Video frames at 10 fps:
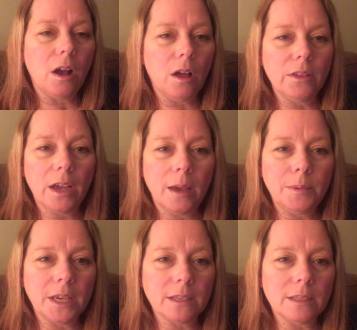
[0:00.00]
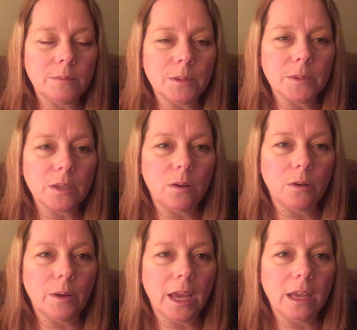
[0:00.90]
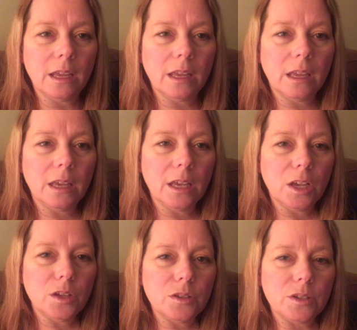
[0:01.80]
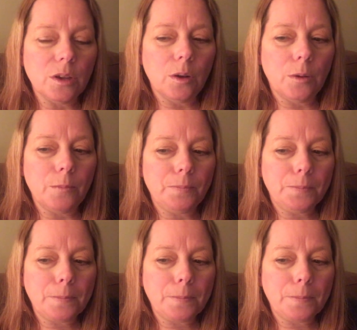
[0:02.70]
All the IBS symptoms go away. So